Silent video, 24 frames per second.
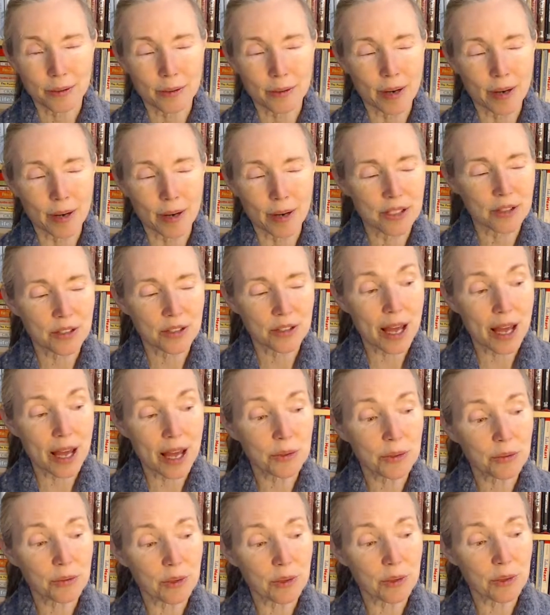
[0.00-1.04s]
Right? So that
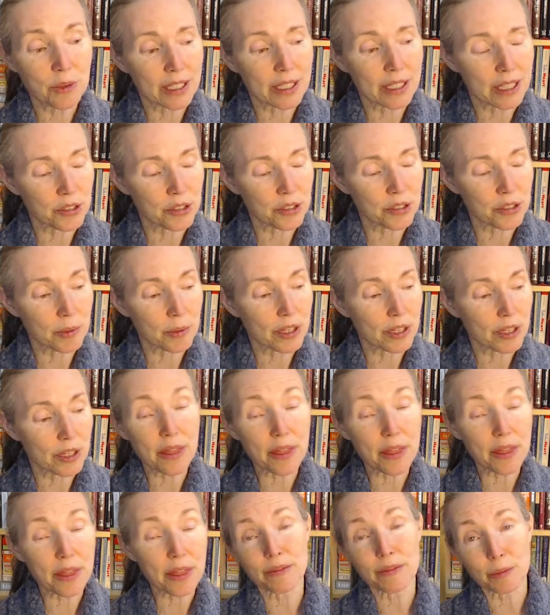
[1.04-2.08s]
was written in history books. Not
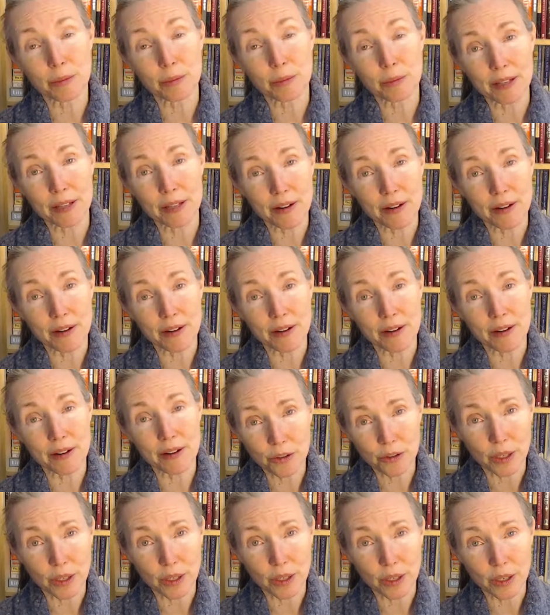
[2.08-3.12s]
that we have to believe everything
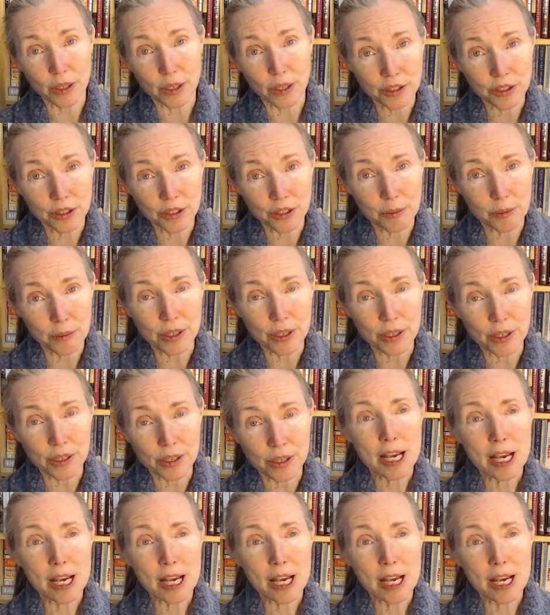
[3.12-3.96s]
that's written in history books,